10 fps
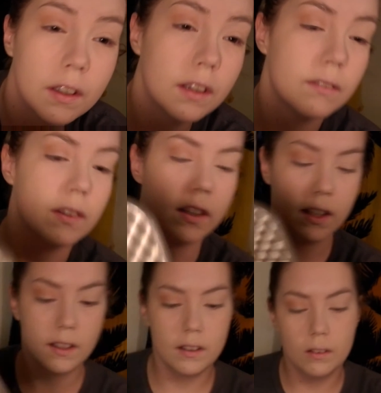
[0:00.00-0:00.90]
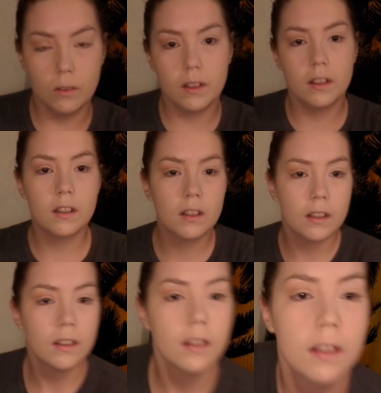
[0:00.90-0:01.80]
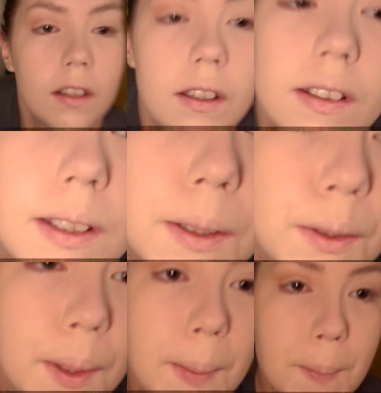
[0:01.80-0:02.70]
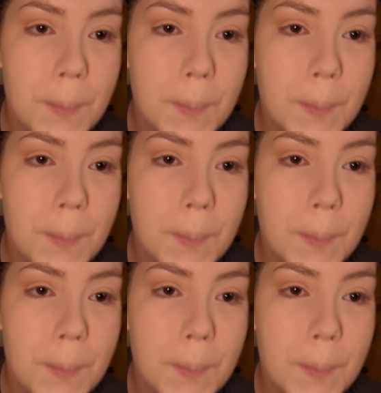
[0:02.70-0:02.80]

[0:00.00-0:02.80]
If you can't, I'm going to scoot up.